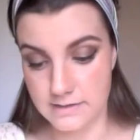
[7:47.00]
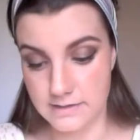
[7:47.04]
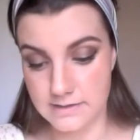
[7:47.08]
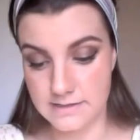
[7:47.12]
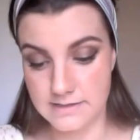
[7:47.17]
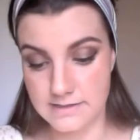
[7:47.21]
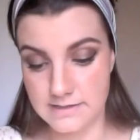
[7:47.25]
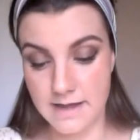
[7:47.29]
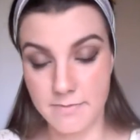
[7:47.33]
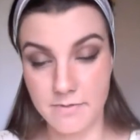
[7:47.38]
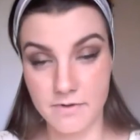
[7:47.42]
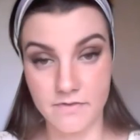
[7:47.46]

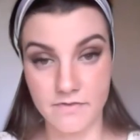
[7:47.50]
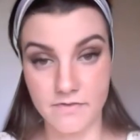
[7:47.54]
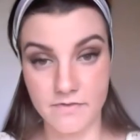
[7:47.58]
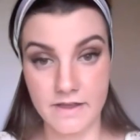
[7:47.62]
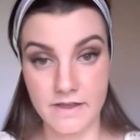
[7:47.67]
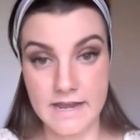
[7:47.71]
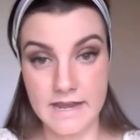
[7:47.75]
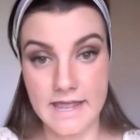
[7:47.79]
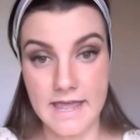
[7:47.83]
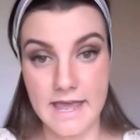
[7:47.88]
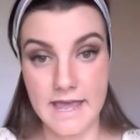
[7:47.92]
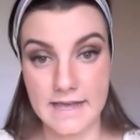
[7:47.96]
Tap off
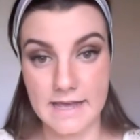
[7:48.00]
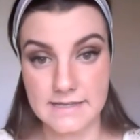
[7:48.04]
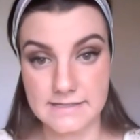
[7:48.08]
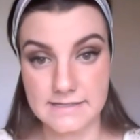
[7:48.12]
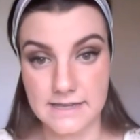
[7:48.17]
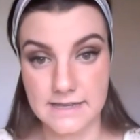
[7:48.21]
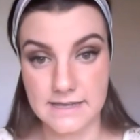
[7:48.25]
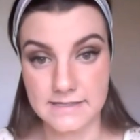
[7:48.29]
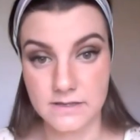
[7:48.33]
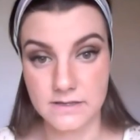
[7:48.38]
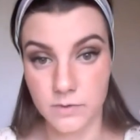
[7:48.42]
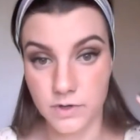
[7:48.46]
any
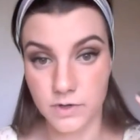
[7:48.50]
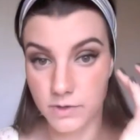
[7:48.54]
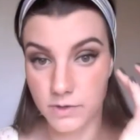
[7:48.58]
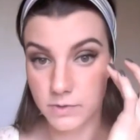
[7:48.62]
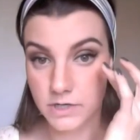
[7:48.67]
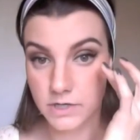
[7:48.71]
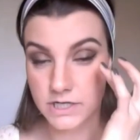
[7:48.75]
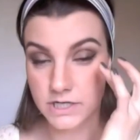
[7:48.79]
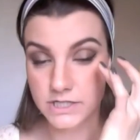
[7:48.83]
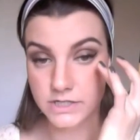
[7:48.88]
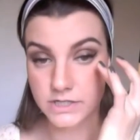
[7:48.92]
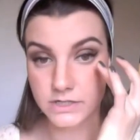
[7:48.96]
excess, and what you
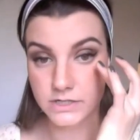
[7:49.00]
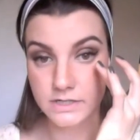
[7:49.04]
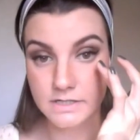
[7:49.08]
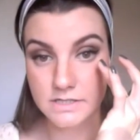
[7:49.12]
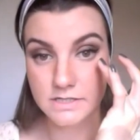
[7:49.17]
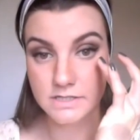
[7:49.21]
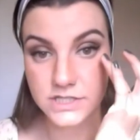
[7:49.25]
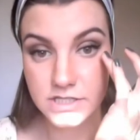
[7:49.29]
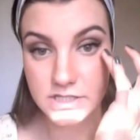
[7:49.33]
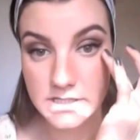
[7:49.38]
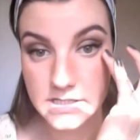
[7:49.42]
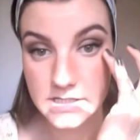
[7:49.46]
want to do is
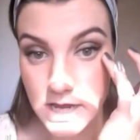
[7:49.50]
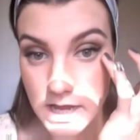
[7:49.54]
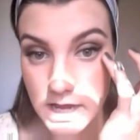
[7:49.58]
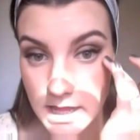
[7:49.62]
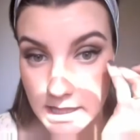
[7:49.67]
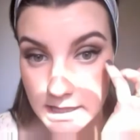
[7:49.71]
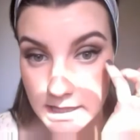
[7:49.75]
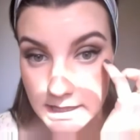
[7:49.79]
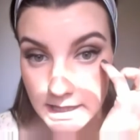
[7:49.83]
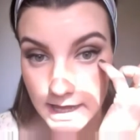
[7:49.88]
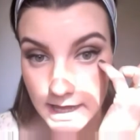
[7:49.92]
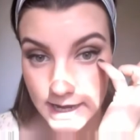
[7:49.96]
just
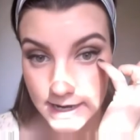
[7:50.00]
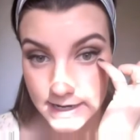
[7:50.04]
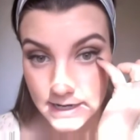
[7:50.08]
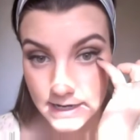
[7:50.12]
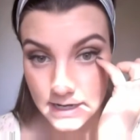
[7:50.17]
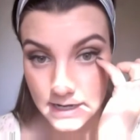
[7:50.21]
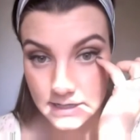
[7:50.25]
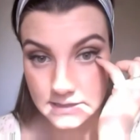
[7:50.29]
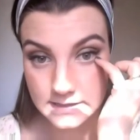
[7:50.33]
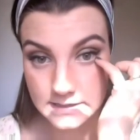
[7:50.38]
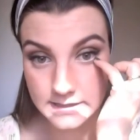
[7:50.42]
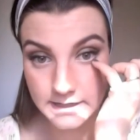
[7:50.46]
line
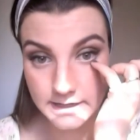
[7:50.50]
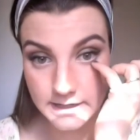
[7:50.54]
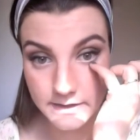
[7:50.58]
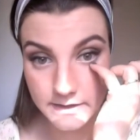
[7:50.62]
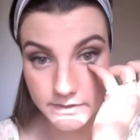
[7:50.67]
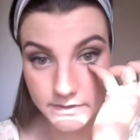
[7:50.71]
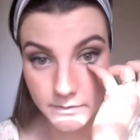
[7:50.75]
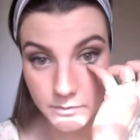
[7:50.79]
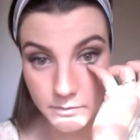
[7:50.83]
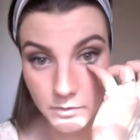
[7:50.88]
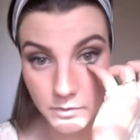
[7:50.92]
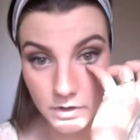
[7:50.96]

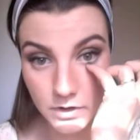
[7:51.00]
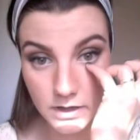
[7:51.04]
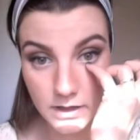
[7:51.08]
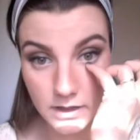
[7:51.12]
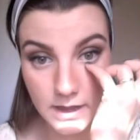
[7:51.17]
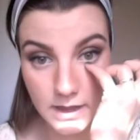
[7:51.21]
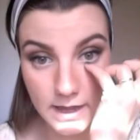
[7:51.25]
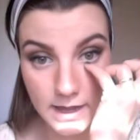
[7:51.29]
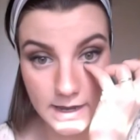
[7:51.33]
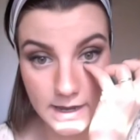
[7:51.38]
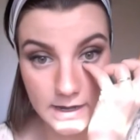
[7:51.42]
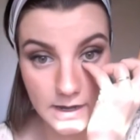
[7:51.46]
underneath the
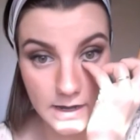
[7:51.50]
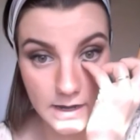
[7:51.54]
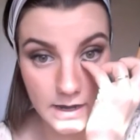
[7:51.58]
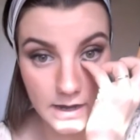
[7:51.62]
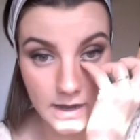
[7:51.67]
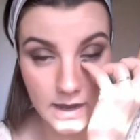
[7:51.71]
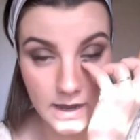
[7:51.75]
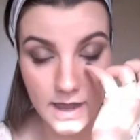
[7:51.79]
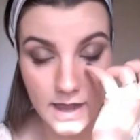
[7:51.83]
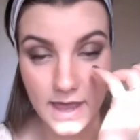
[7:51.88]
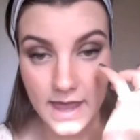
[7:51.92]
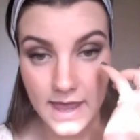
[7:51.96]
waterline.
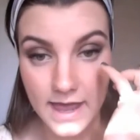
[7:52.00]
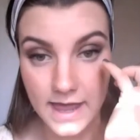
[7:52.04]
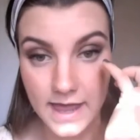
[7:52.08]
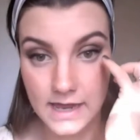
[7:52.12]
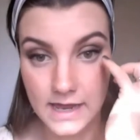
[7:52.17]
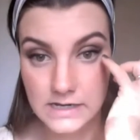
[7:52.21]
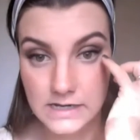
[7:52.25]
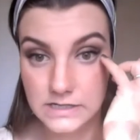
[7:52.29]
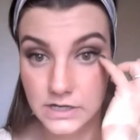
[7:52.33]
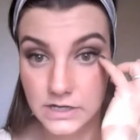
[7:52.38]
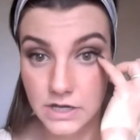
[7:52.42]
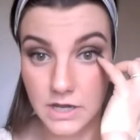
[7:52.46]

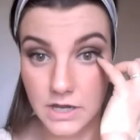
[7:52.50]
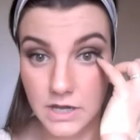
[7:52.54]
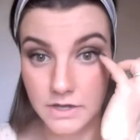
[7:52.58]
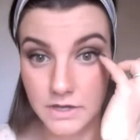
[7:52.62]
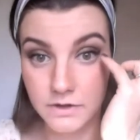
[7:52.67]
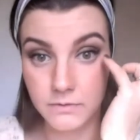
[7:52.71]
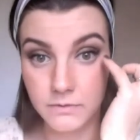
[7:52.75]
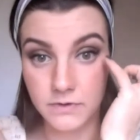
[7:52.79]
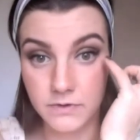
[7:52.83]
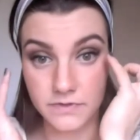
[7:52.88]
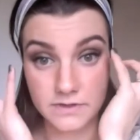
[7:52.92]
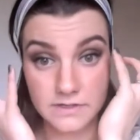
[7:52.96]
And
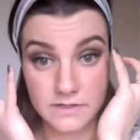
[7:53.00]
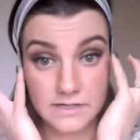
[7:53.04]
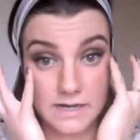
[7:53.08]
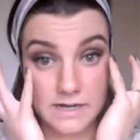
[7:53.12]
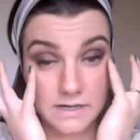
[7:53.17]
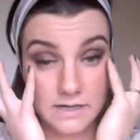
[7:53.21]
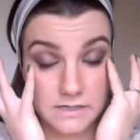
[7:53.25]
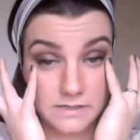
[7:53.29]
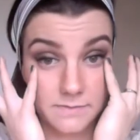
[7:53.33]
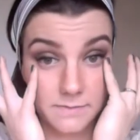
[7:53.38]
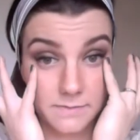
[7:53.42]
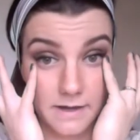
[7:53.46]
you want the
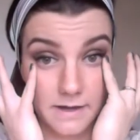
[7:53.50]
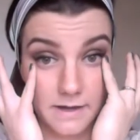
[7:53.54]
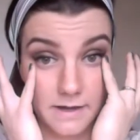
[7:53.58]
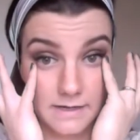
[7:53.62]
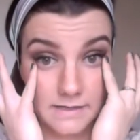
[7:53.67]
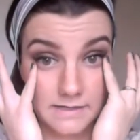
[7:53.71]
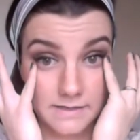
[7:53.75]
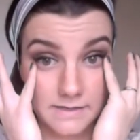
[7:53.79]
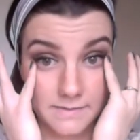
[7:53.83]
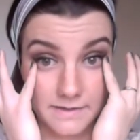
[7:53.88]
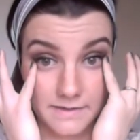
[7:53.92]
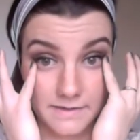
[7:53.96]
darkest
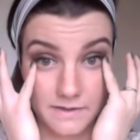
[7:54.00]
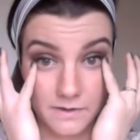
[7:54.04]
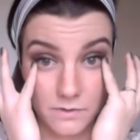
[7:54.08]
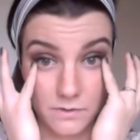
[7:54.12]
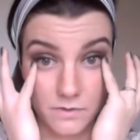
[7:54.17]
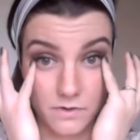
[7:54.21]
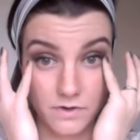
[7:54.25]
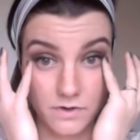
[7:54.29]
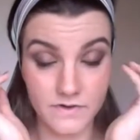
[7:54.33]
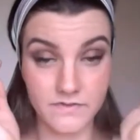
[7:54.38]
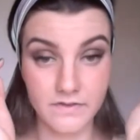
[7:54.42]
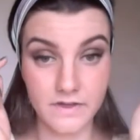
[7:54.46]
part to be in the
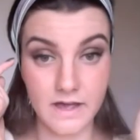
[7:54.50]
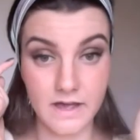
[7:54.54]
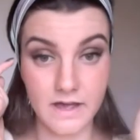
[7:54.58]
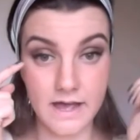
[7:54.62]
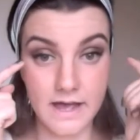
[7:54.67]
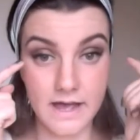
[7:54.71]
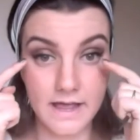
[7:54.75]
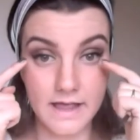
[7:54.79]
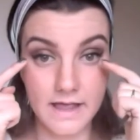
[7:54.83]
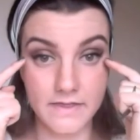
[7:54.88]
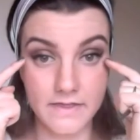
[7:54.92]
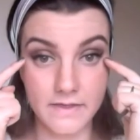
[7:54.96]
corner of your
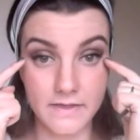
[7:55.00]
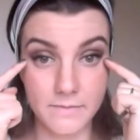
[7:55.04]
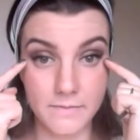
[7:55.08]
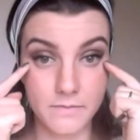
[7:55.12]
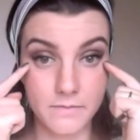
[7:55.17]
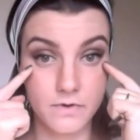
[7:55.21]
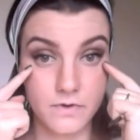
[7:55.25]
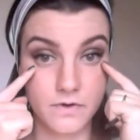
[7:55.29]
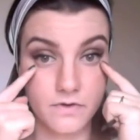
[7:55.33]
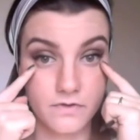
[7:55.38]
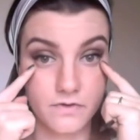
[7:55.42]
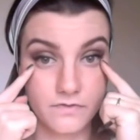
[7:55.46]
eye, and then
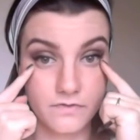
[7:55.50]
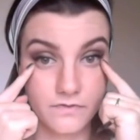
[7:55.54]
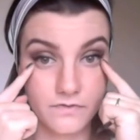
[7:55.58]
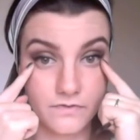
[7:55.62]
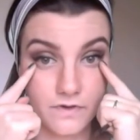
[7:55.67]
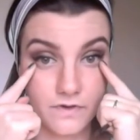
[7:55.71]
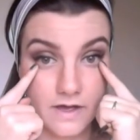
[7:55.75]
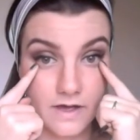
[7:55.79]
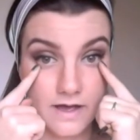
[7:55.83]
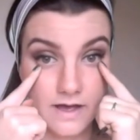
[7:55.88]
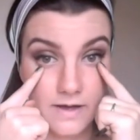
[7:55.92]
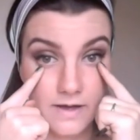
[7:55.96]
move
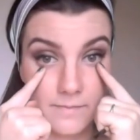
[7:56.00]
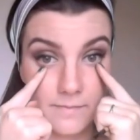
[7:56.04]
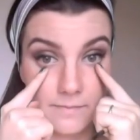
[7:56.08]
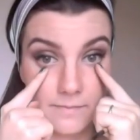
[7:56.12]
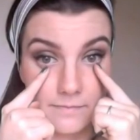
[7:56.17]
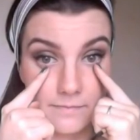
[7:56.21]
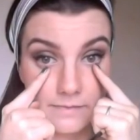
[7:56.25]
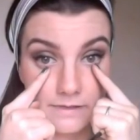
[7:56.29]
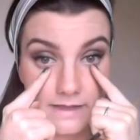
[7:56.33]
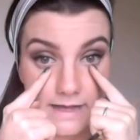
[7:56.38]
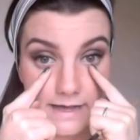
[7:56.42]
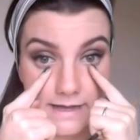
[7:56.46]

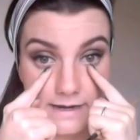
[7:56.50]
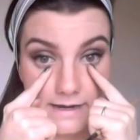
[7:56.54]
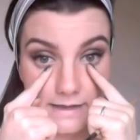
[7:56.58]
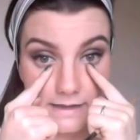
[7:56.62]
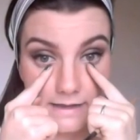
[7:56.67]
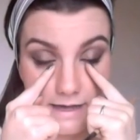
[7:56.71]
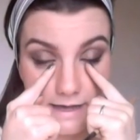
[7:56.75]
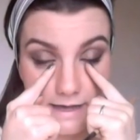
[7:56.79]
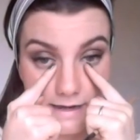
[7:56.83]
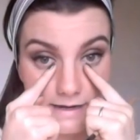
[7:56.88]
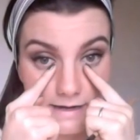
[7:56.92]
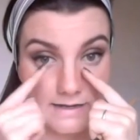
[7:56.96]

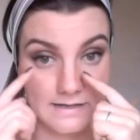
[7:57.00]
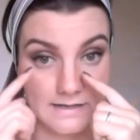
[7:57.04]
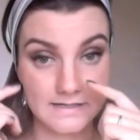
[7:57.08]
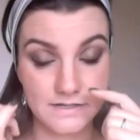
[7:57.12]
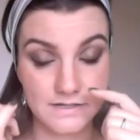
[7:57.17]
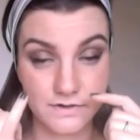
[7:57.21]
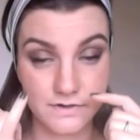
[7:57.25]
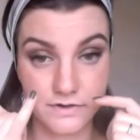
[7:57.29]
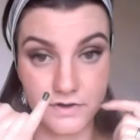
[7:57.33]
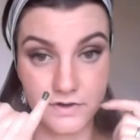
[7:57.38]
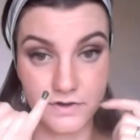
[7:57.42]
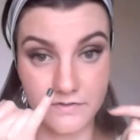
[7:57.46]
lighter
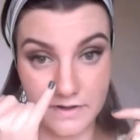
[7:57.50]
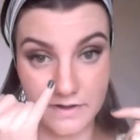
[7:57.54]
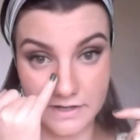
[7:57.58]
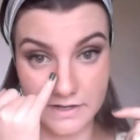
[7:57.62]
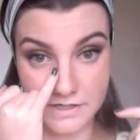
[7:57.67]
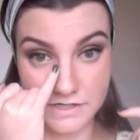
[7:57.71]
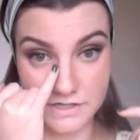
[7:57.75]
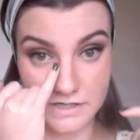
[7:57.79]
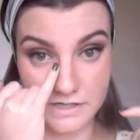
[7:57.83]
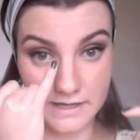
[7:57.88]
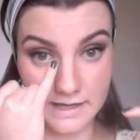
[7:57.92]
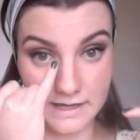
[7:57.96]
until you
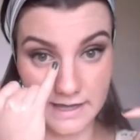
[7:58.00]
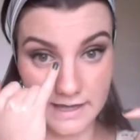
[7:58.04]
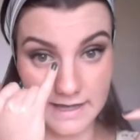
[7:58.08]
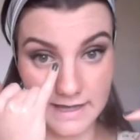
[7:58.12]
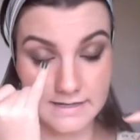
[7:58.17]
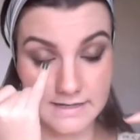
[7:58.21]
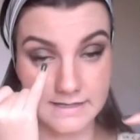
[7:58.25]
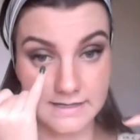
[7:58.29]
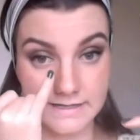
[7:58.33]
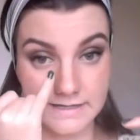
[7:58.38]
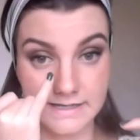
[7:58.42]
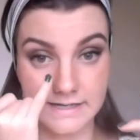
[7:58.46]
eventually get
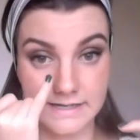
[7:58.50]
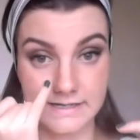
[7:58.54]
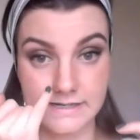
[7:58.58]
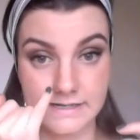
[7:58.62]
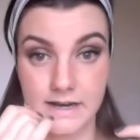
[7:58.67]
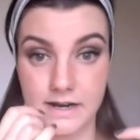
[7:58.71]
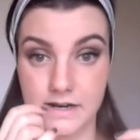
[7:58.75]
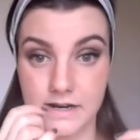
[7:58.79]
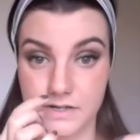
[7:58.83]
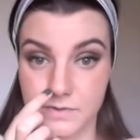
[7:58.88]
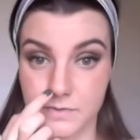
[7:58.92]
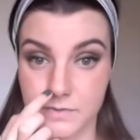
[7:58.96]
to the tear
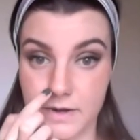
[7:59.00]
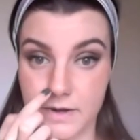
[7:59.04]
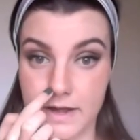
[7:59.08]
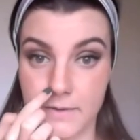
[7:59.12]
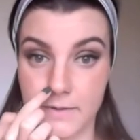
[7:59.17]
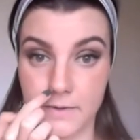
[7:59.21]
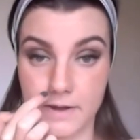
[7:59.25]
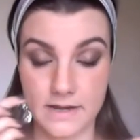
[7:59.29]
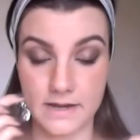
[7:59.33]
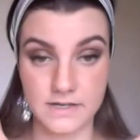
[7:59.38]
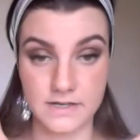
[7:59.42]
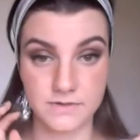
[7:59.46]
duct where
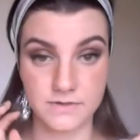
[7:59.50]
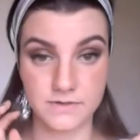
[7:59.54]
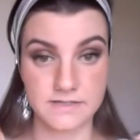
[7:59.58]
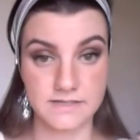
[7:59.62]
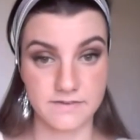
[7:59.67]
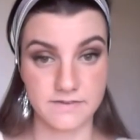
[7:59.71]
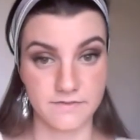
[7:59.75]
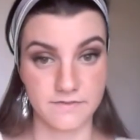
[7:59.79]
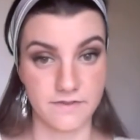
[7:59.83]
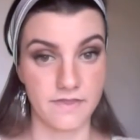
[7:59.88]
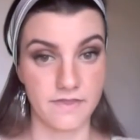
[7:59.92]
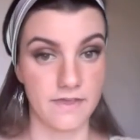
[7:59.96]
we're going to do a
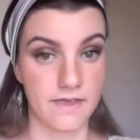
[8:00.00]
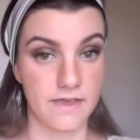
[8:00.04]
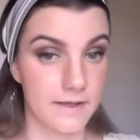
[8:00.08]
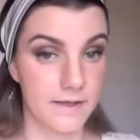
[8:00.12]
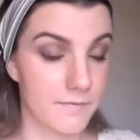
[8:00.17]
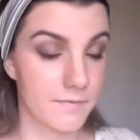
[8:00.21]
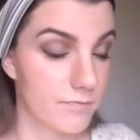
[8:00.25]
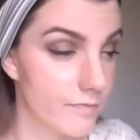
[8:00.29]
different thing.